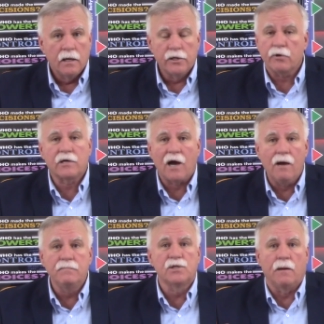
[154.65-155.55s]
There
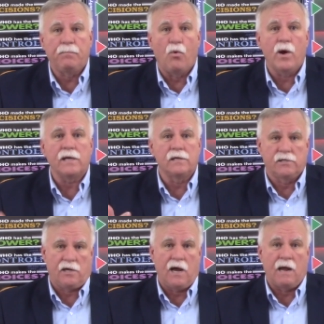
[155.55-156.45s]
comes a point in
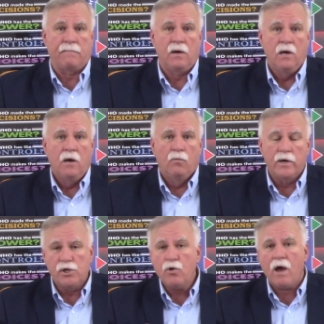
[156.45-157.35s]
time
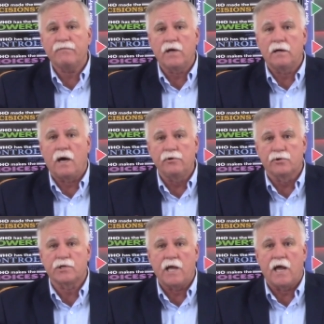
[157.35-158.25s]
when you have to
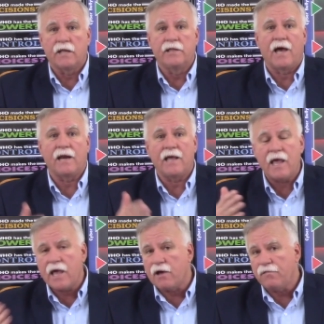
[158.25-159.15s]
understand that
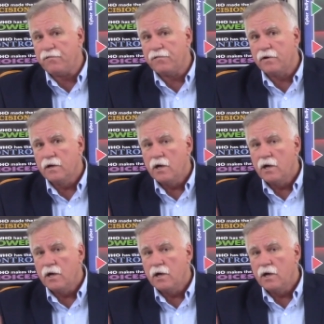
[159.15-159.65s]
if